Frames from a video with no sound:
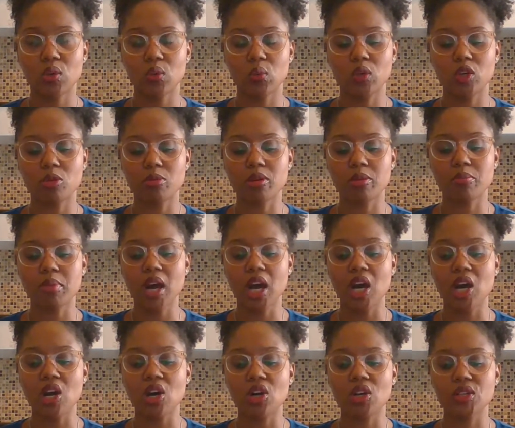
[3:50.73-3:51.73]
Wilbur
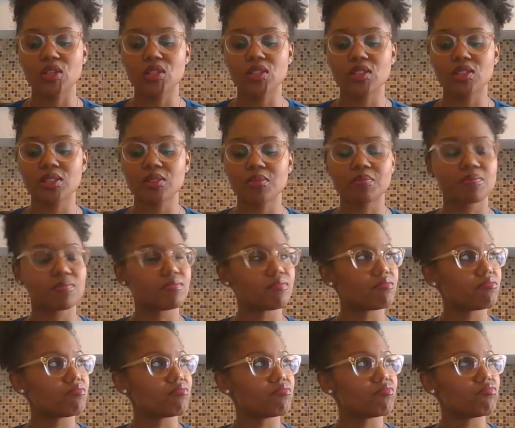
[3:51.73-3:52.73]
paused
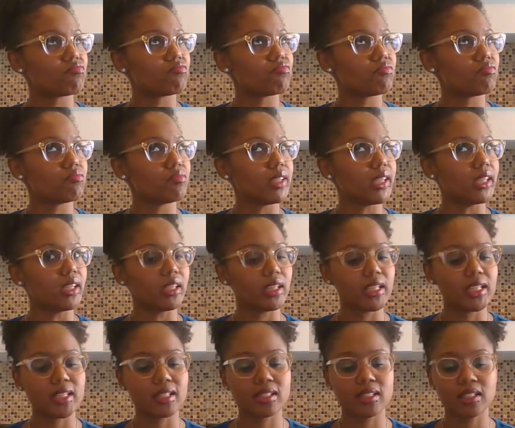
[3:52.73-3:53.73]
and
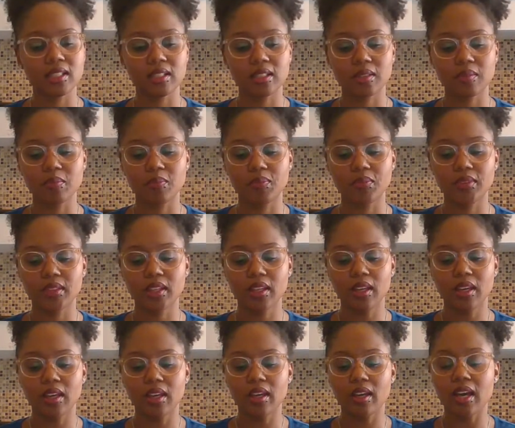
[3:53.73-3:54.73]
listened.
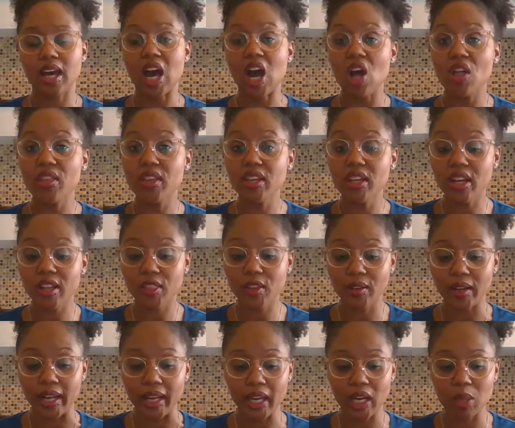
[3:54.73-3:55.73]
All the
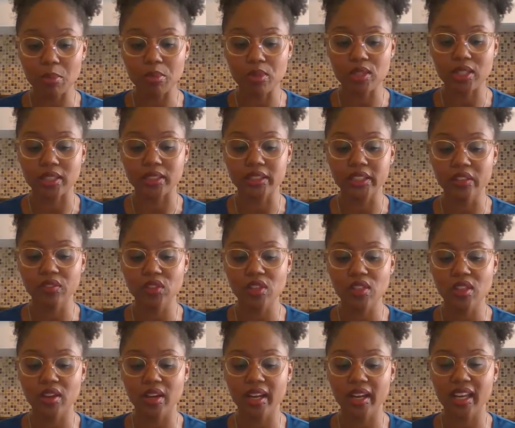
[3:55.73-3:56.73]
other animals lifted
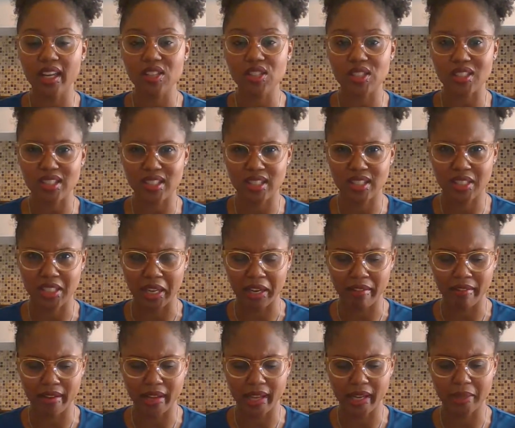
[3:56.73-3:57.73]
their heads and
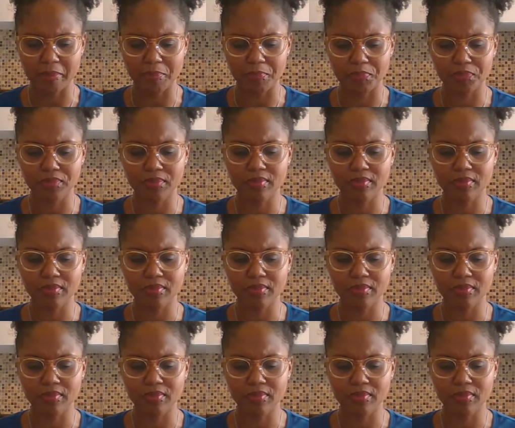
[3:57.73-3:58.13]
stared at him.